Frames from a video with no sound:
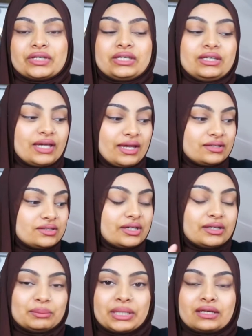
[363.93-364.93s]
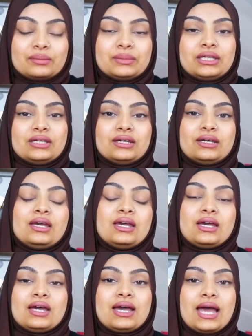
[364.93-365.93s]
he had to unpick me
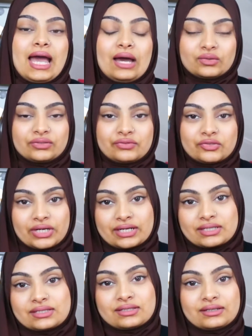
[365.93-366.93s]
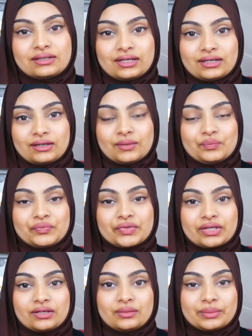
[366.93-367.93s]
out of the dress and
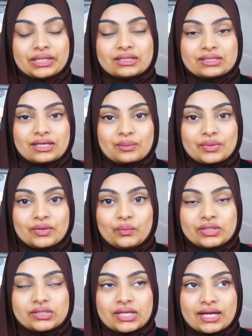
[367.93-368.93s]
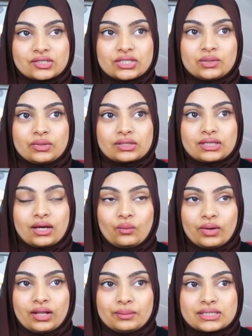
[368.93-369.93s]
unpick the zip, which actually worked out
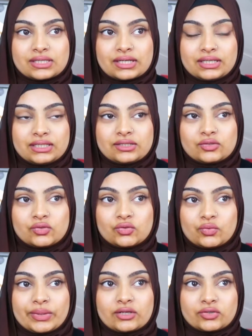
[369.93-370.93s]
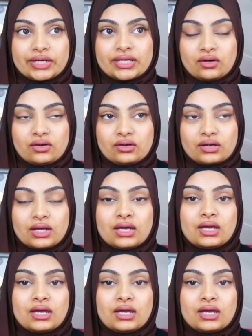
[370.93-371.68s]
well because I needed to, when I tried it on,